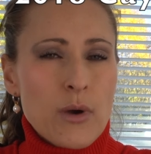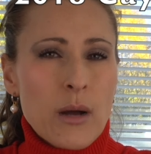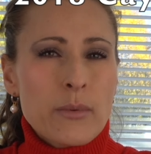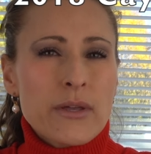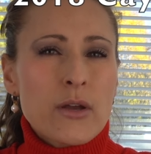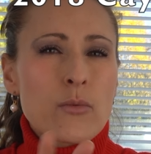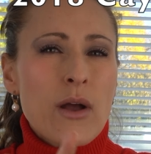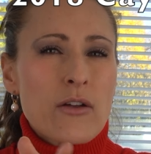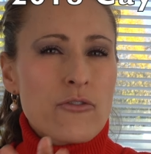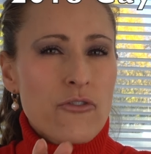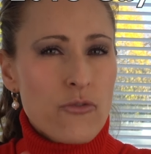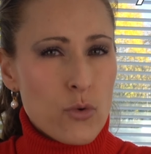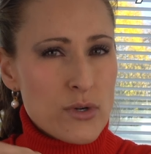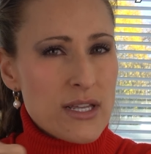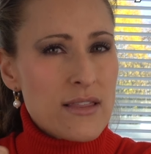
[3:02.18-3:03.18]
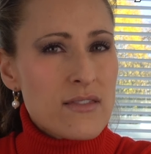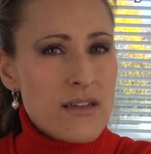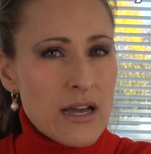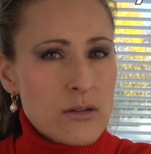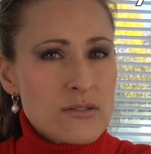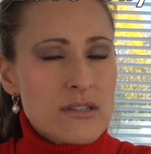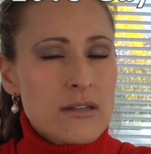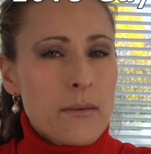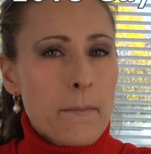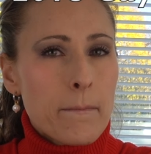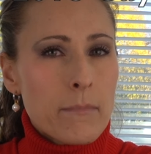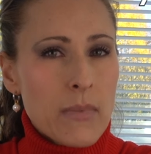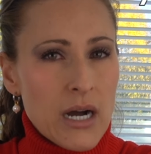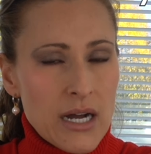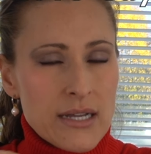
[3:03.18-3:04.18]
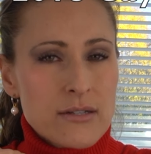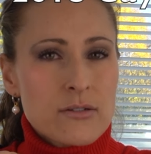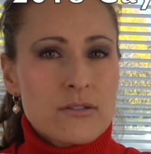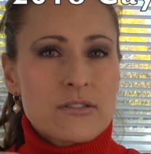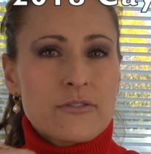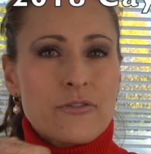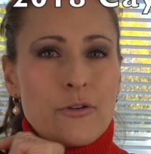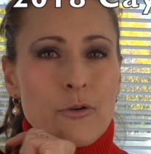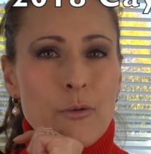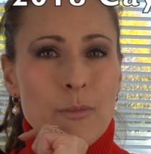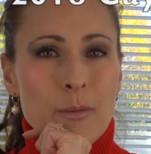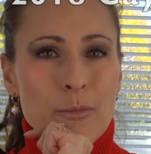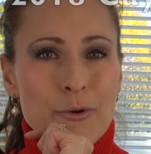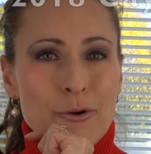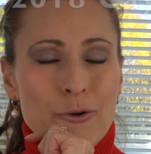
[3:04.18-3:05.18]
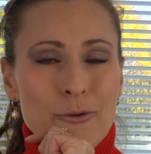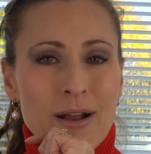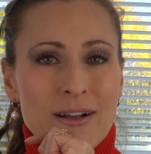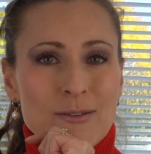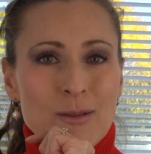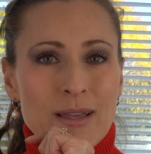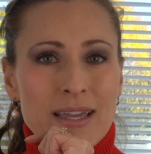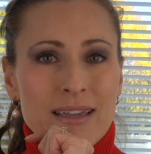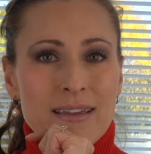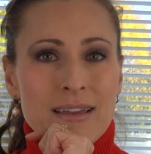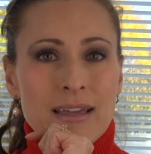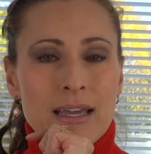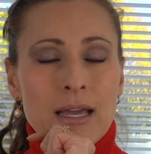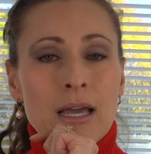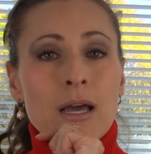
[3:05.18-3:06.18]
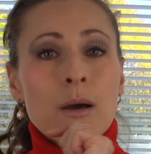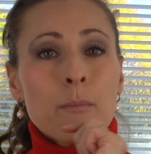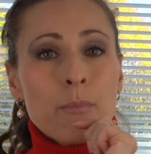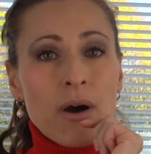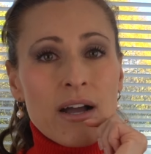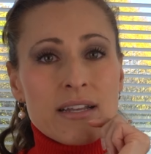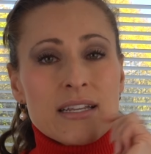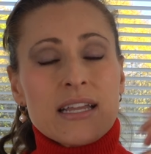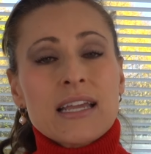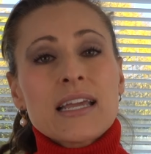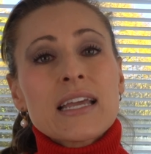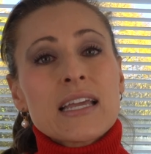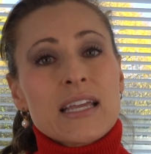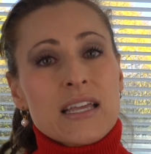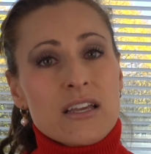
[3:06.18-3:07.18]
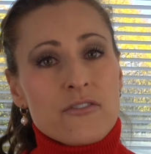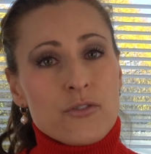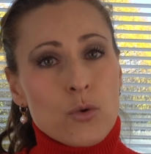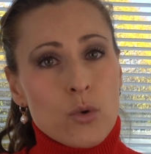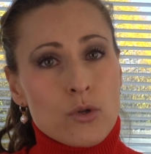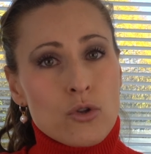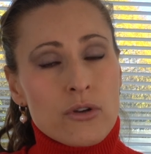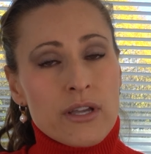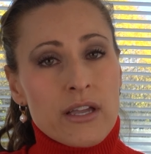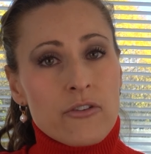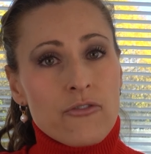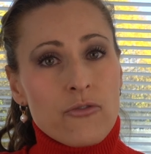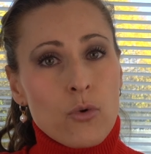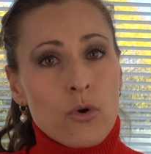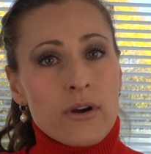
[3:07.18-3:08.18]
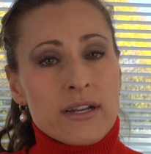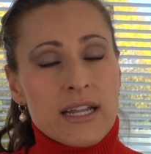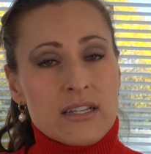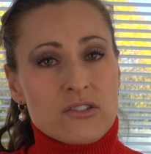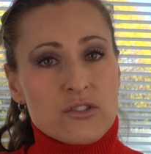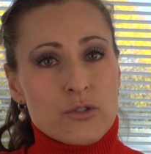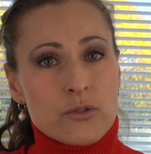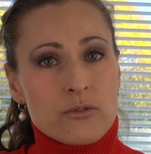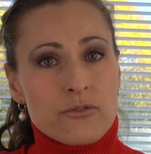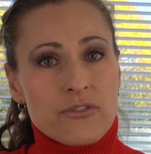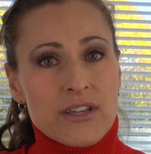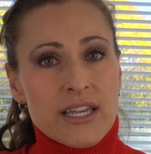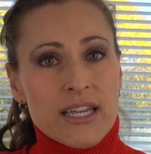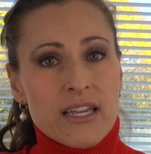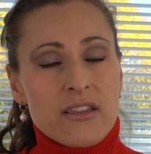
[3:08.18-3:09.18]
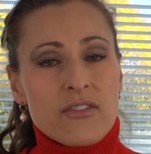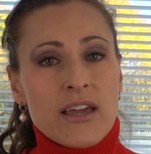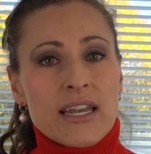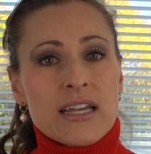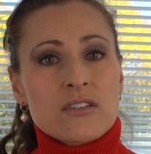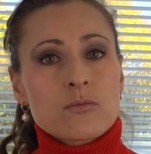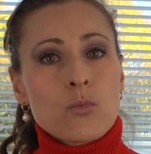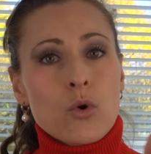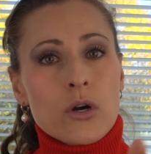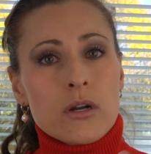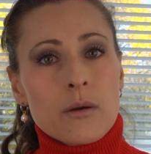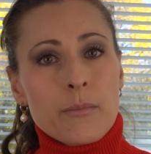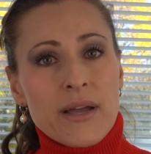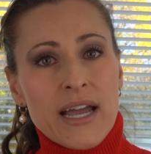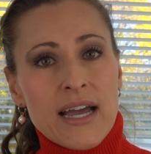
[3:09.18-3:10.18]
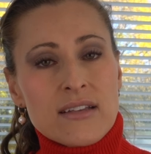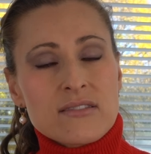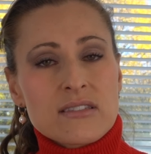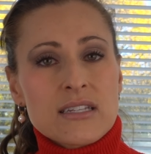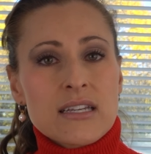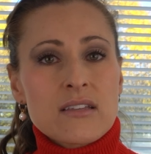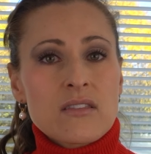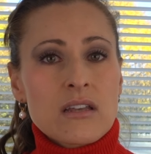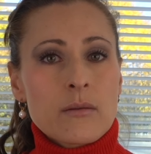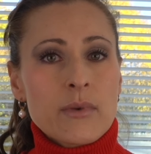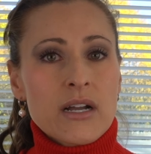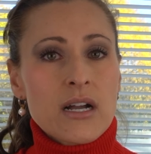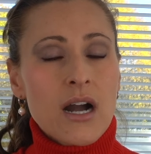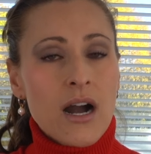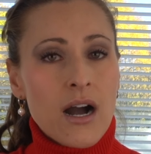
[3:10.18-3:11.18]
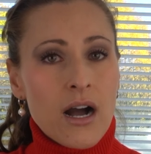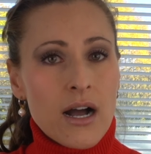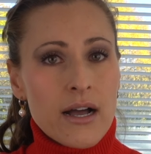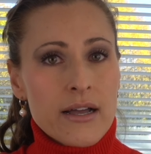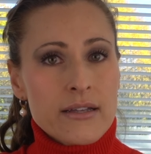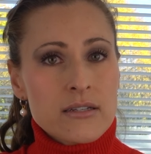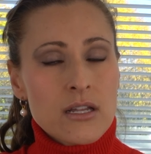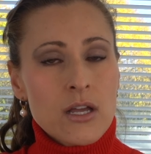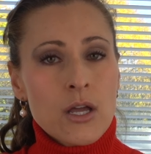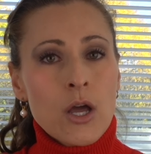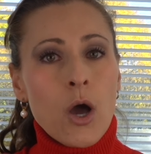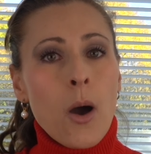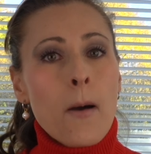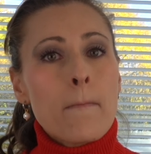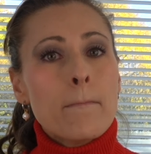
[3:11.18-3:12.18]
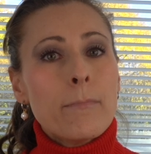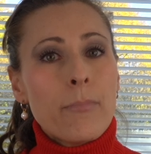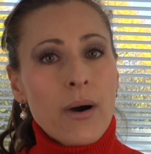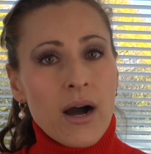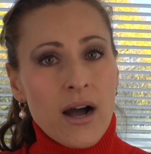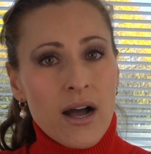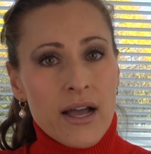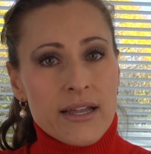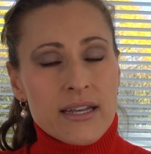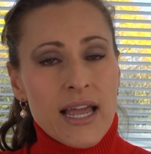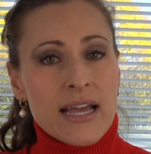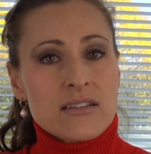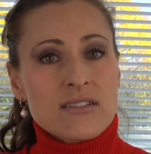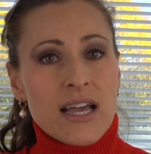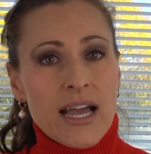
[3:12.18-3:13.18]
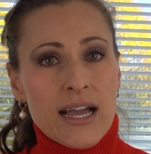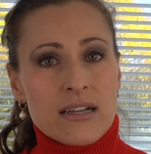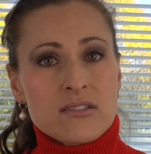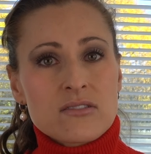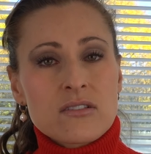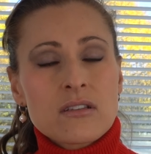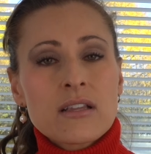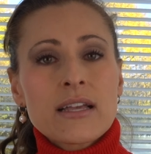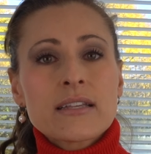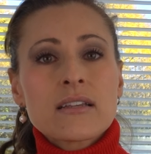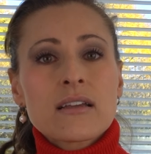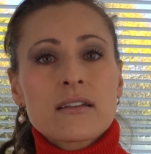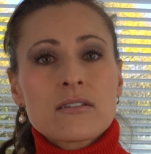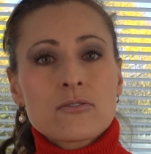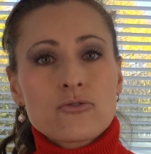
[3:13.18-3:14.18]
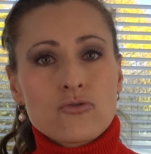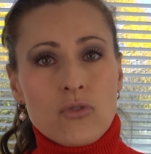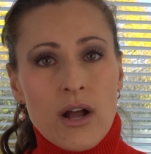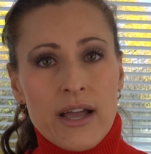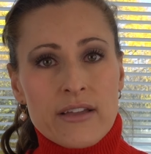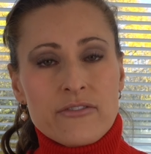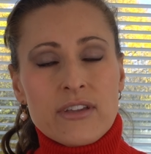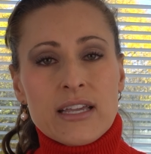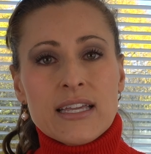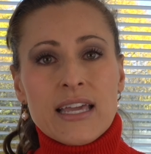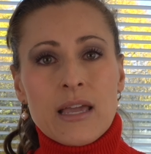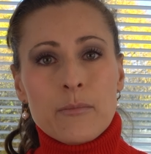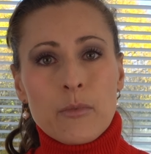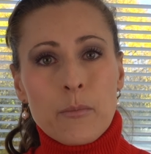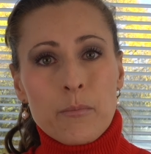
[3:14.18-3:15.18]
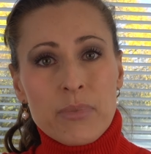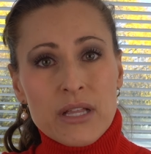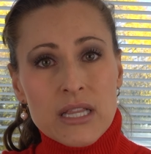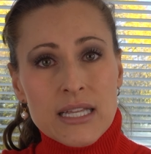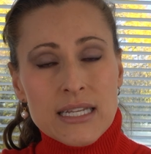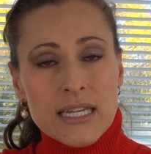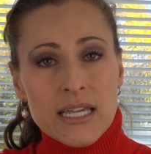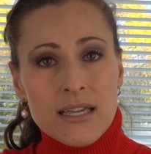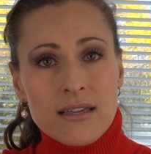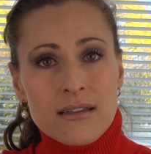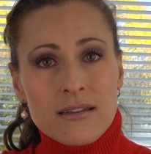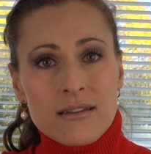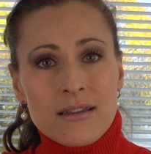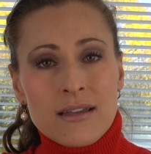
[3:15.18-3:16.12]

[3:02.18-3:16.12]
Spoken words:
probably around 40,000 miles if I remember correctly. But if you are looking for an SUV that has more capacity than a Macan, but has excellent driving capability,